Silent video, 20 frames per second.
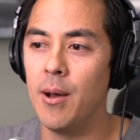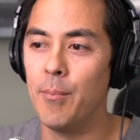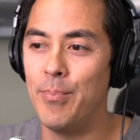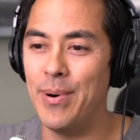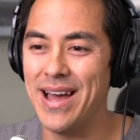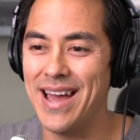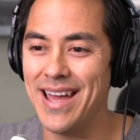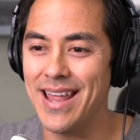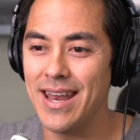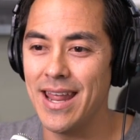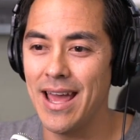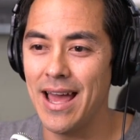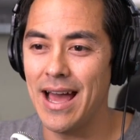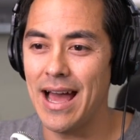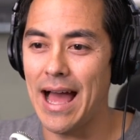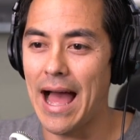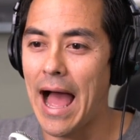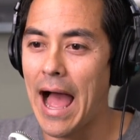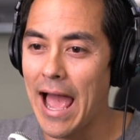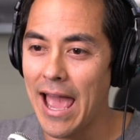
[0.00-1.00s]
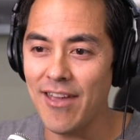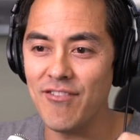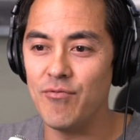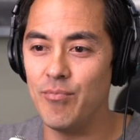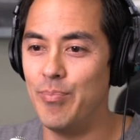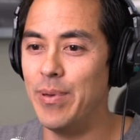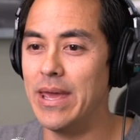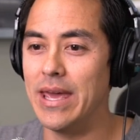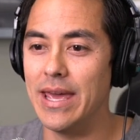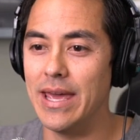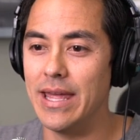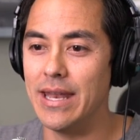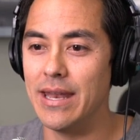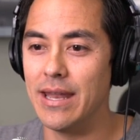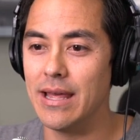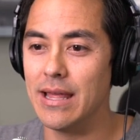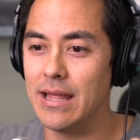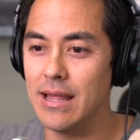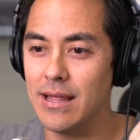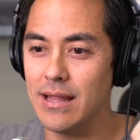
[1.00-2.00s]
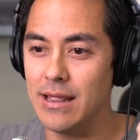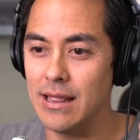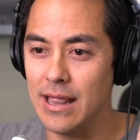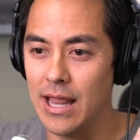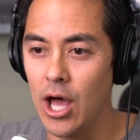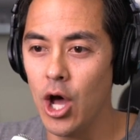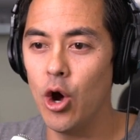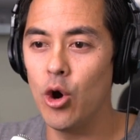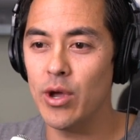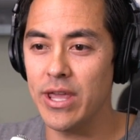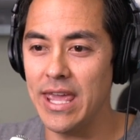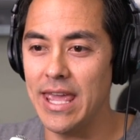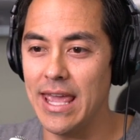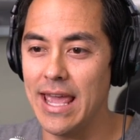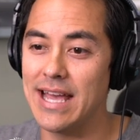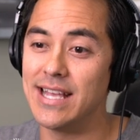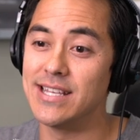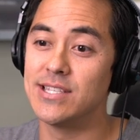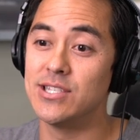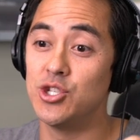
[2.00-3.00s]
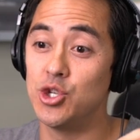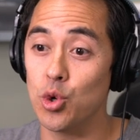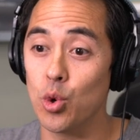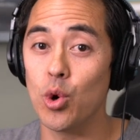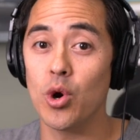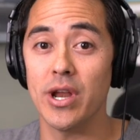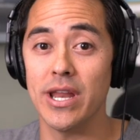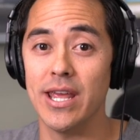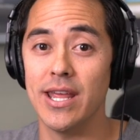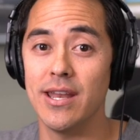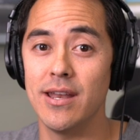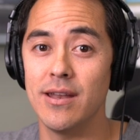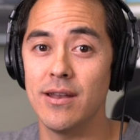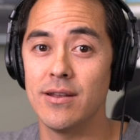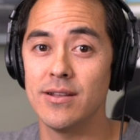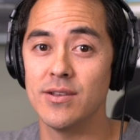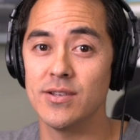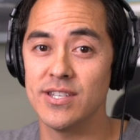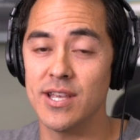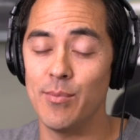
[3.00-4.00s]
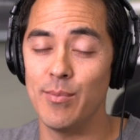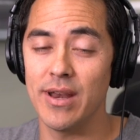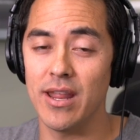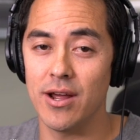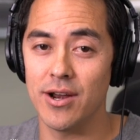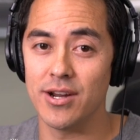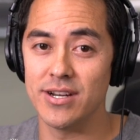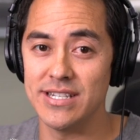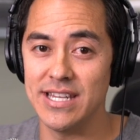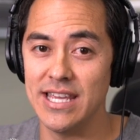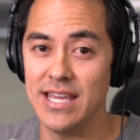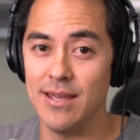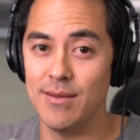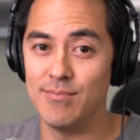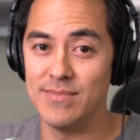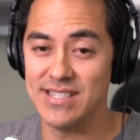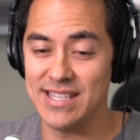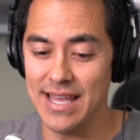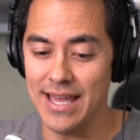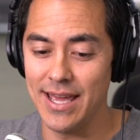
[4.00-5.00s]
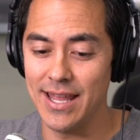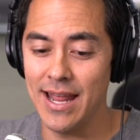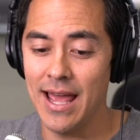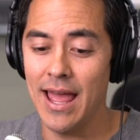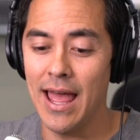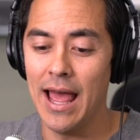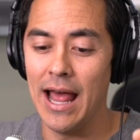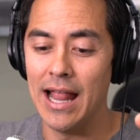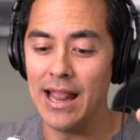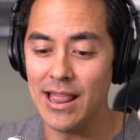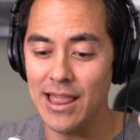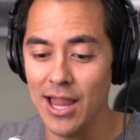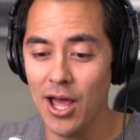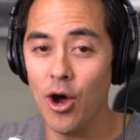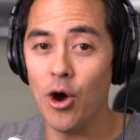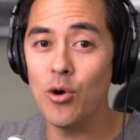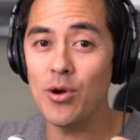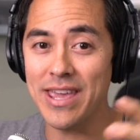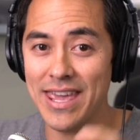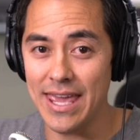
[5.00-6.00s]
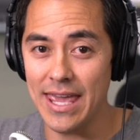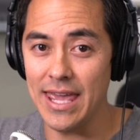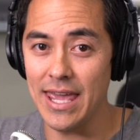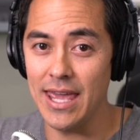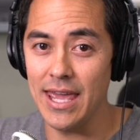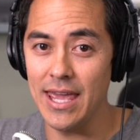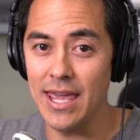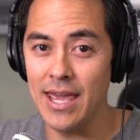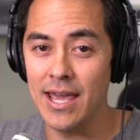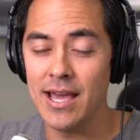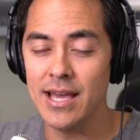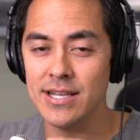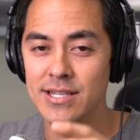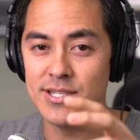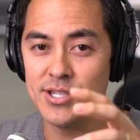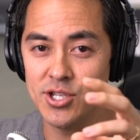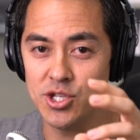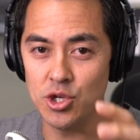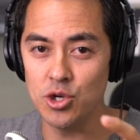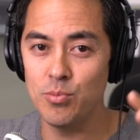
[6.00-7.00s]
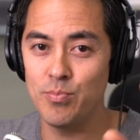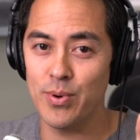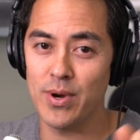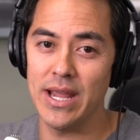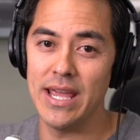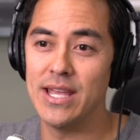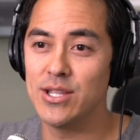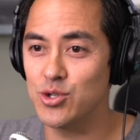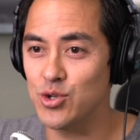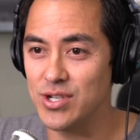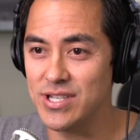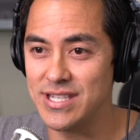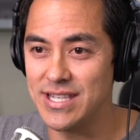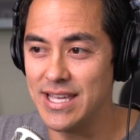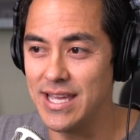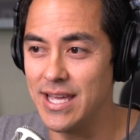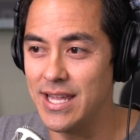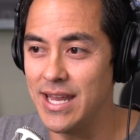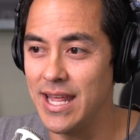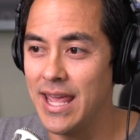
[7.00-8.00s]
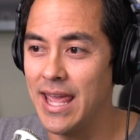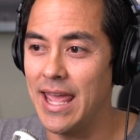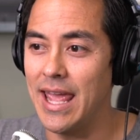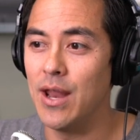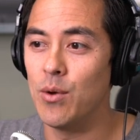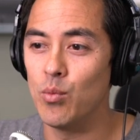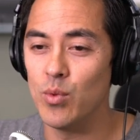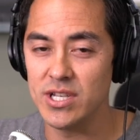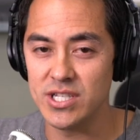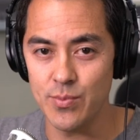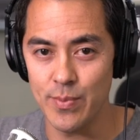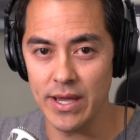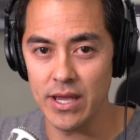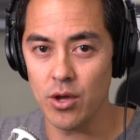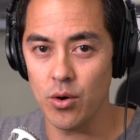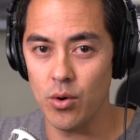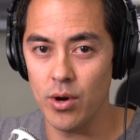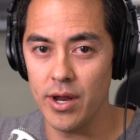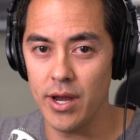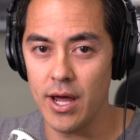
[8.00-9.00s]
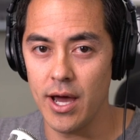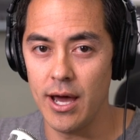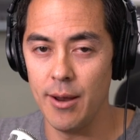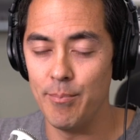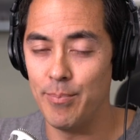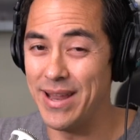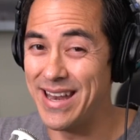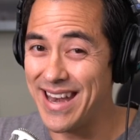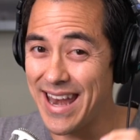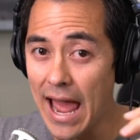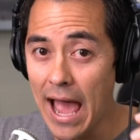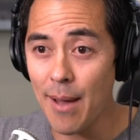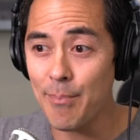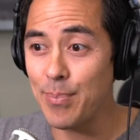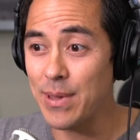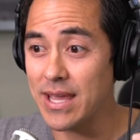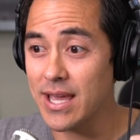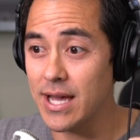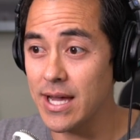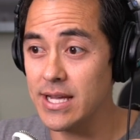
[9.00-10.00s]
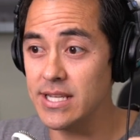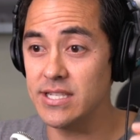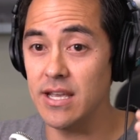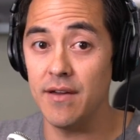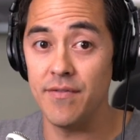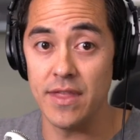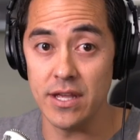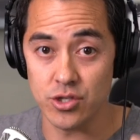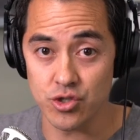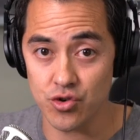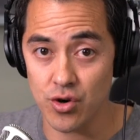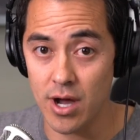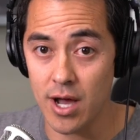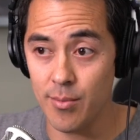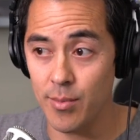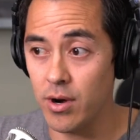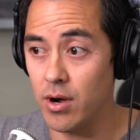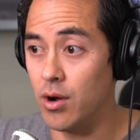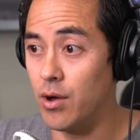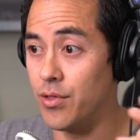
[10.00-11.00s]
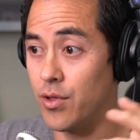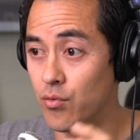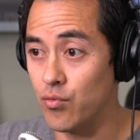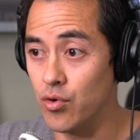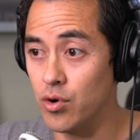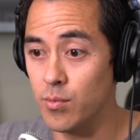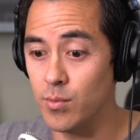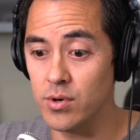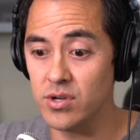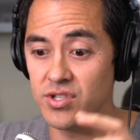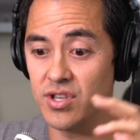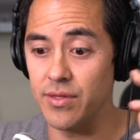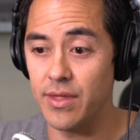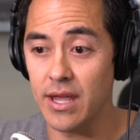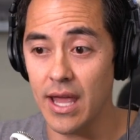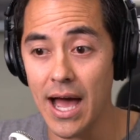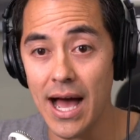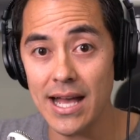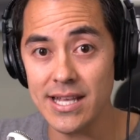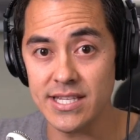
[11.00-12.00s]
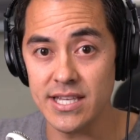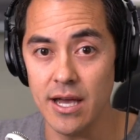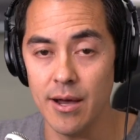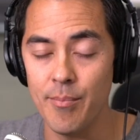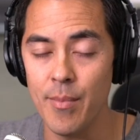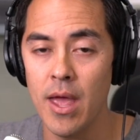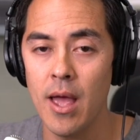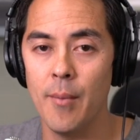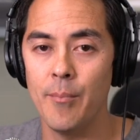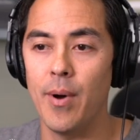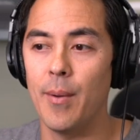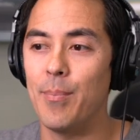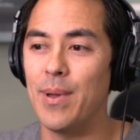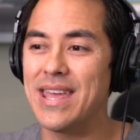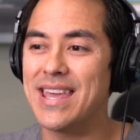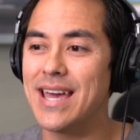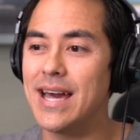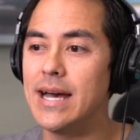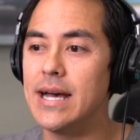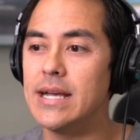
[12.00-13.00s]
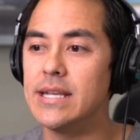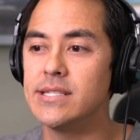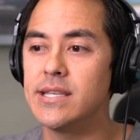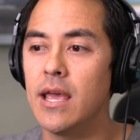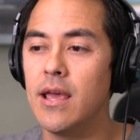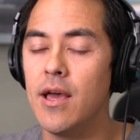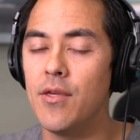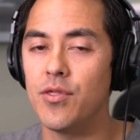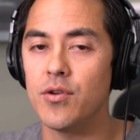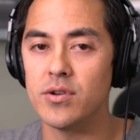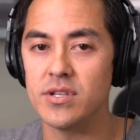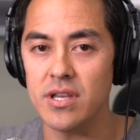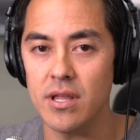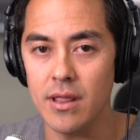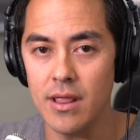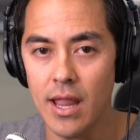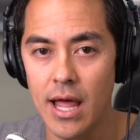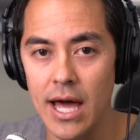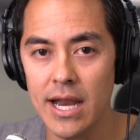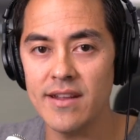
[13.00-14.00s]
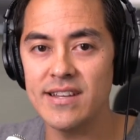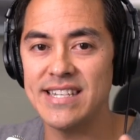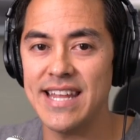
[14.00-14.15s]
But I've been low key, as Jordan, somebody on our team said, low key, super interested in what's been going on, but not because of the drama or the rumors or the gossip, but because there's a lot of